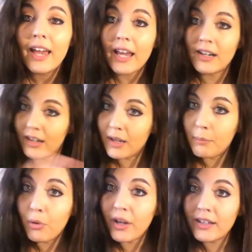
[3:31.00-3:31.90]
in
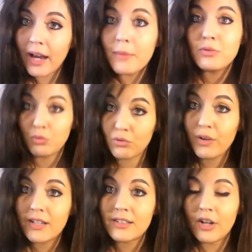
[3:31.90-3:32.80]
putting games with
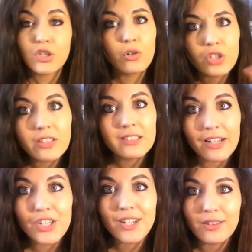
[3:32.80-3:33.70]
research, not just
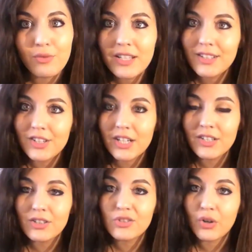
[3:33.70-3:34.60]
actually in the research
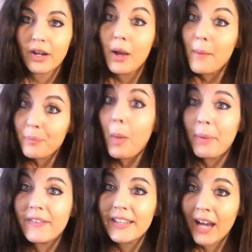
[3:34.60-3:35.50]
industry,
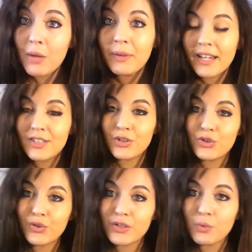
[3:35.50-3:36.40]
but in the gaming
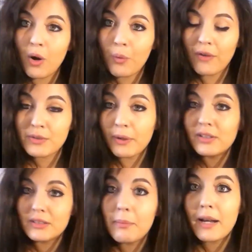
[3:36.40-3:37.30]
industry as well, where I've
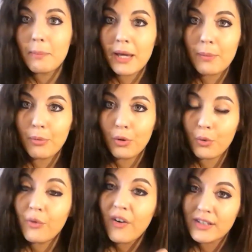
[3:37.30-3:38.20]
spoken to many people who
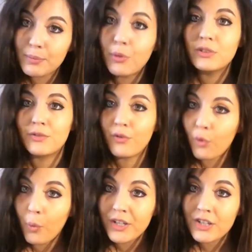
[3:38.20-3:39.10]
are very supportive of
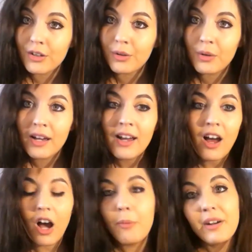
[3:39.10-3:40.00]
what we do.
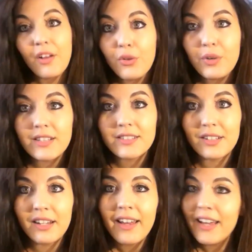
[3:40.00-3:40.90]
Another
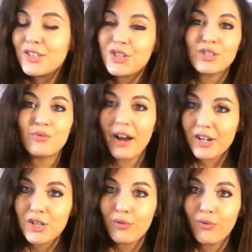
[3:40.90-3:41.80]
reason is just the
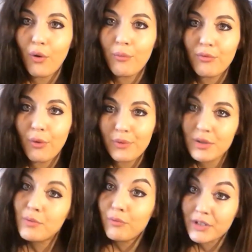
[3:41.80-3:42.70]
reaction from the
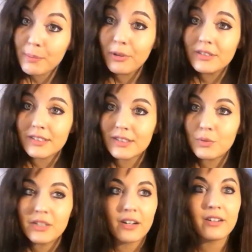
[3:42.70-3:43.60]
respondents.
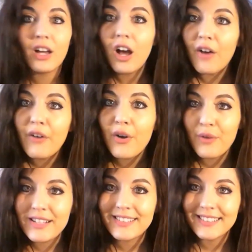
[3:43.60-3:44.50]
We've done a very
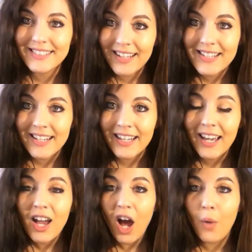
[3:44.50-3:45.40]
recent study
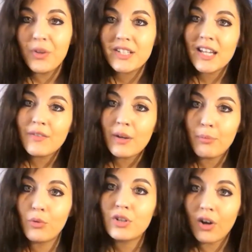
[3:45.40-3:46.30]
with a TV
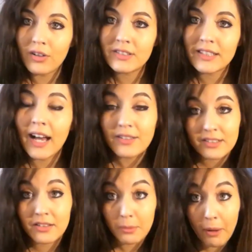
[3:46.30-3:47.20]
broadcasting house,
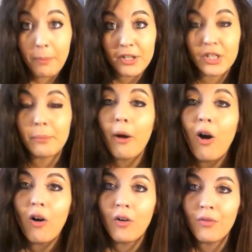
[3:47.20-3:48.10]
the publishing
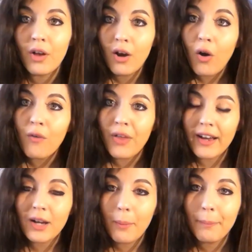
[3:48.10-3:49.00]
part of that
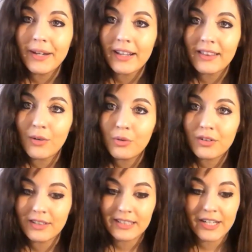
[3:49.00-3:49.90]
company, that
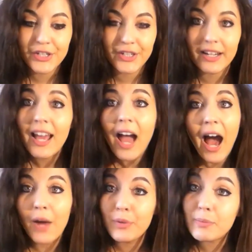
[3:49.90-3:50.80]
organisation,
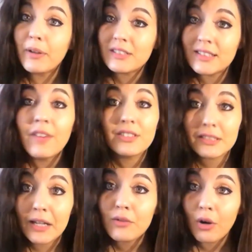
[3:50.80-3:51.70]
and we spoke to 7 to
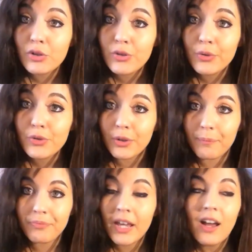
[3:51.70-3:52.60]
10-year-old
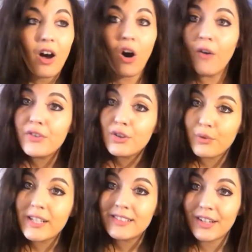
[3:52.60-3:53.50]
children. After the
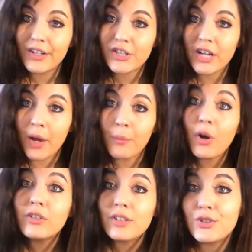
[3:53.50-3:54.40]
research game, we
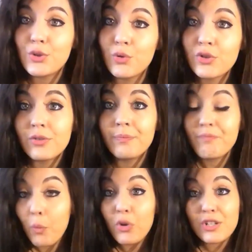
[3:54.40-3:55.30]
asked those children,
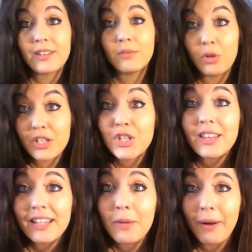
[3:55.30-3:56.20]
what did you
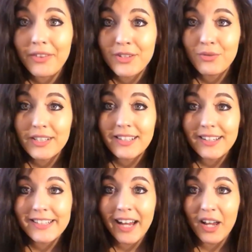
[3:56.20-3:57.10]
think about this
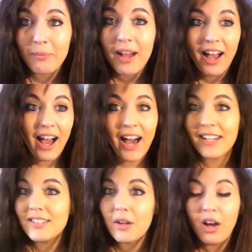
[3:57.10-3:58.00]
research game?
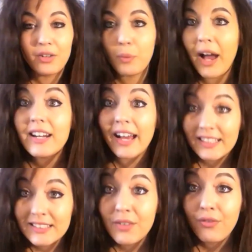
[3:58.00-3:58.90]
And we had
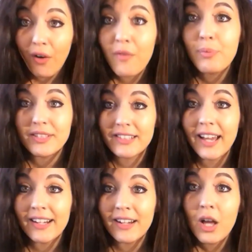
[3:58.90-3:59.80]
85%